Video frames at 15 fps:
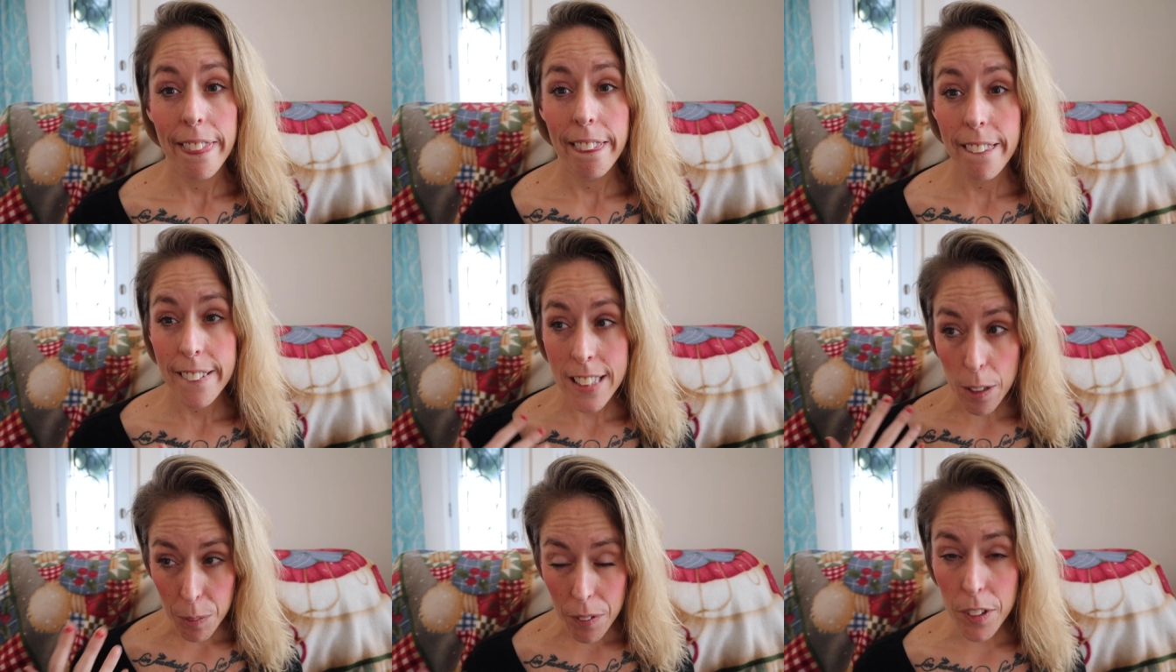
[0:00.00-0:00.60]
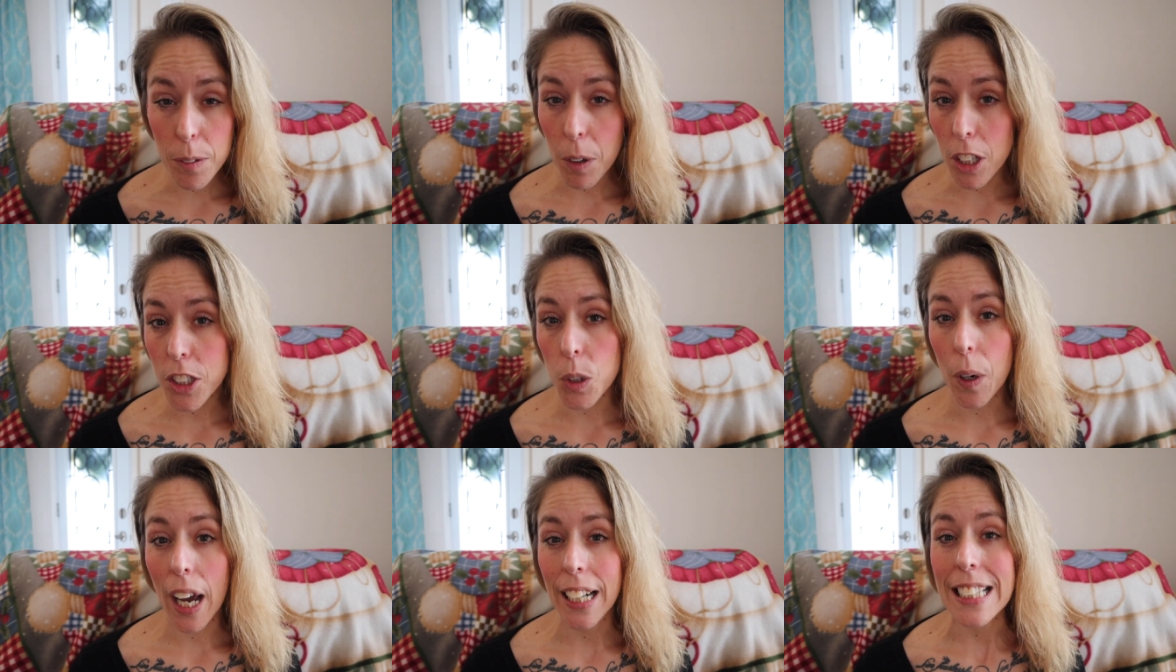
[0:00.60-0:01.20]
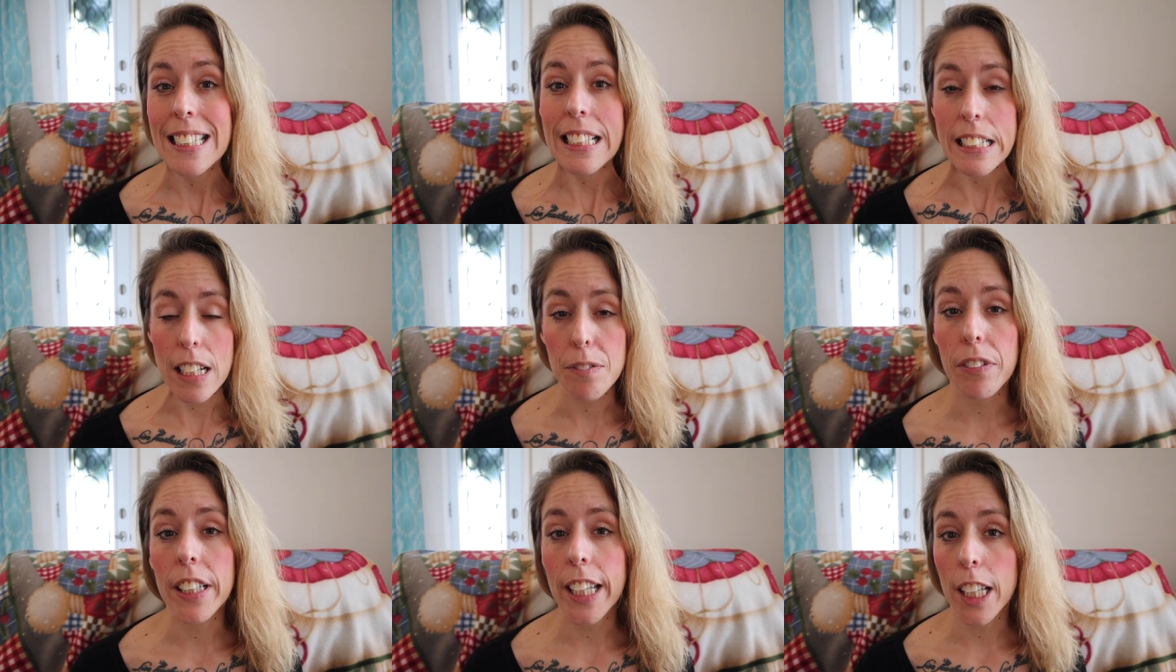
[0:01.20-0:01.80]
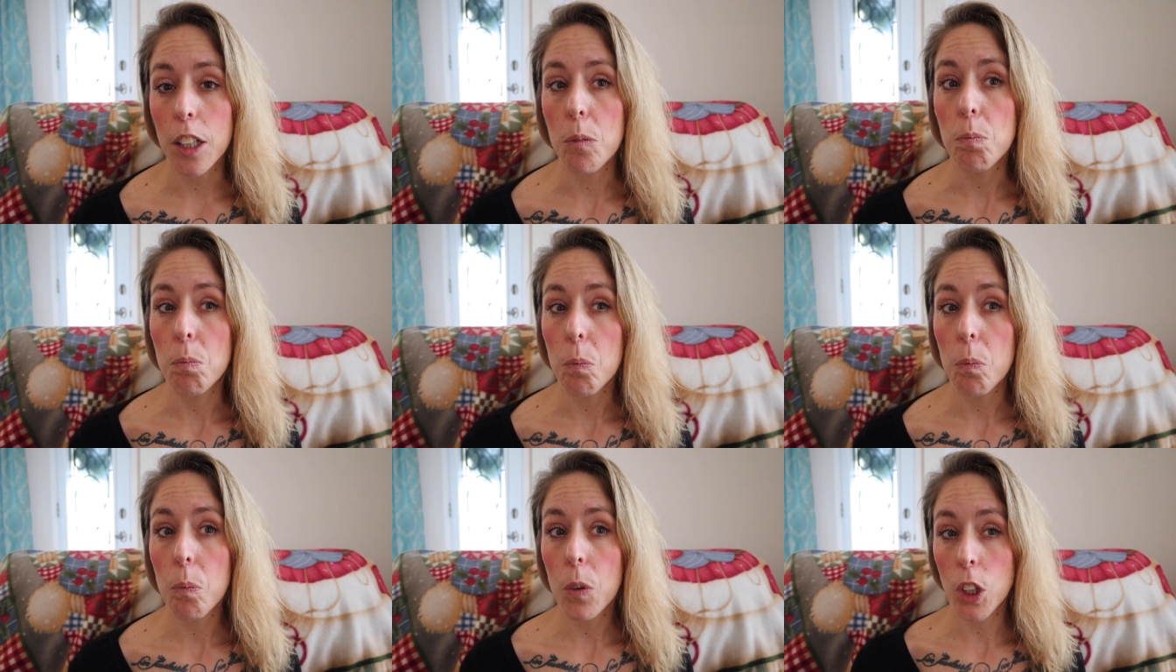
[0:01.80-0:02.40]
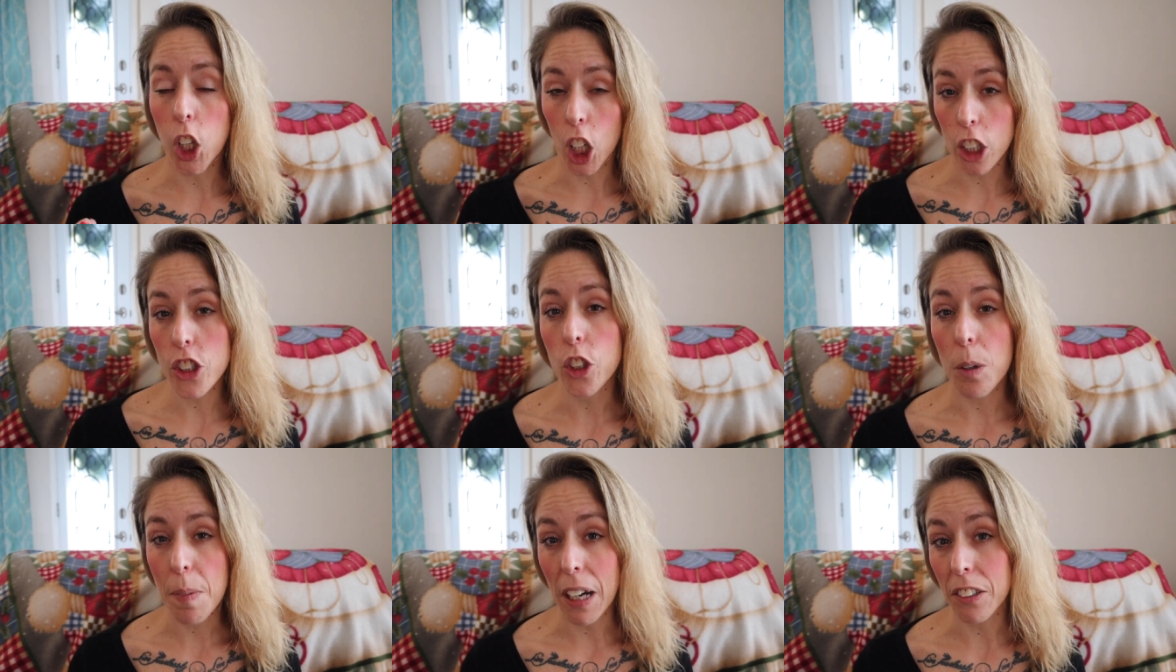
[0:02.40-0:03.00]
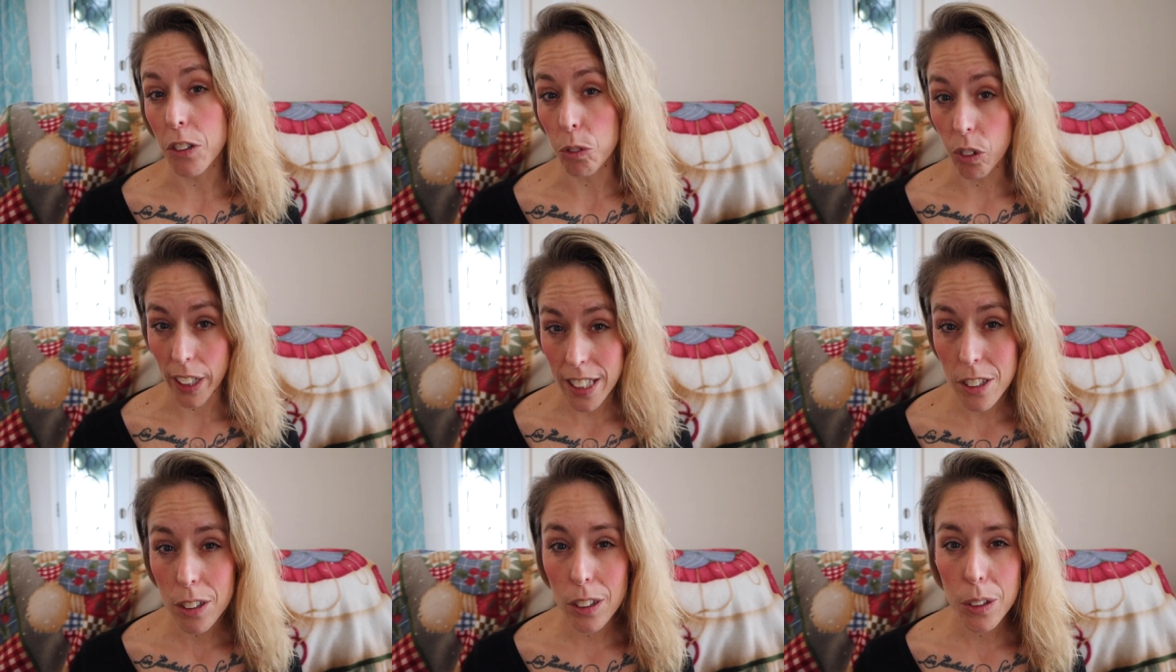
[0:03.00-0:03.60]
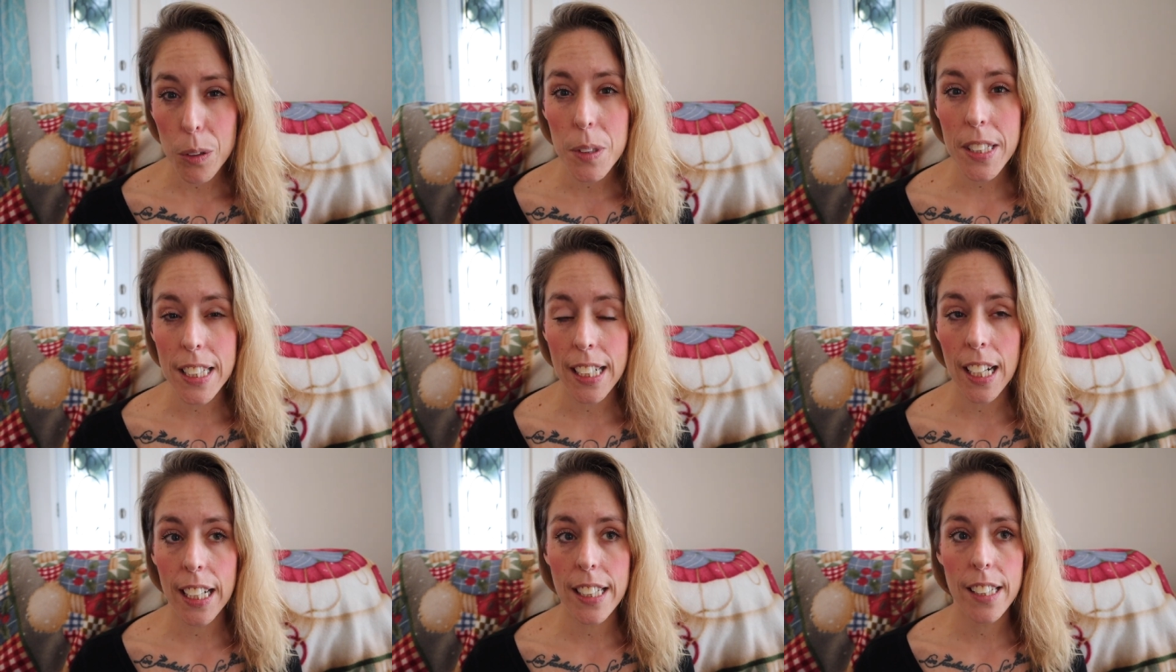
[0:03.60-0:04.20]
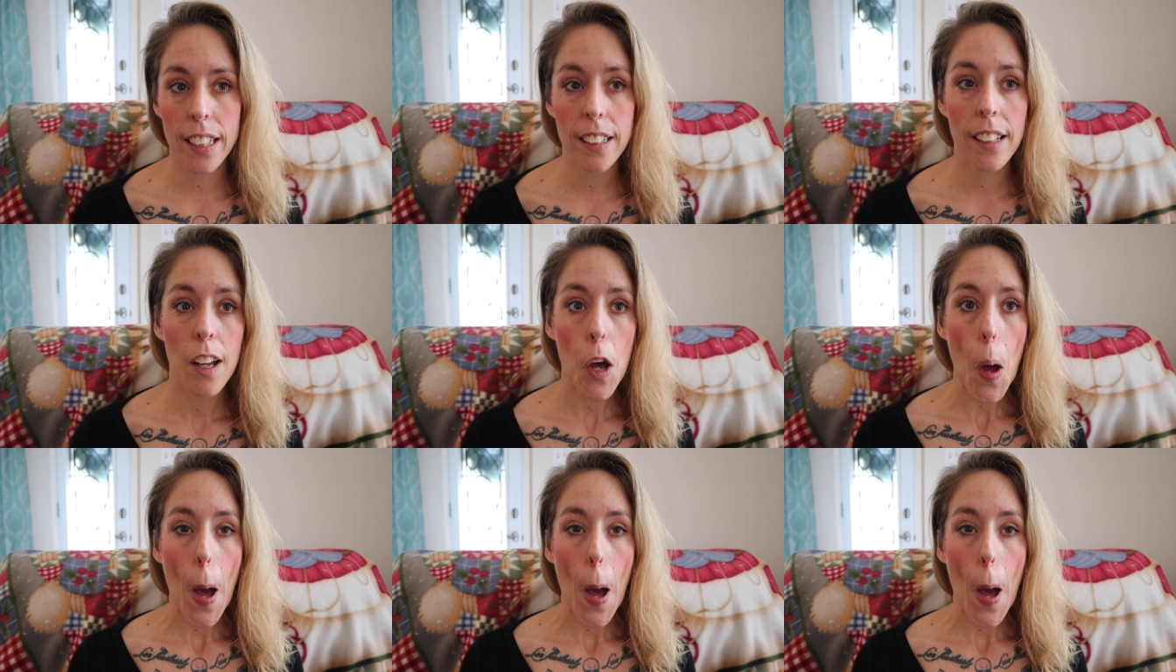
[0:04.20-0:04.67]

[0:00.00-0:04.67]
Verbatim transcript: Some of them also had a significant larger amount of weight to lose than I did,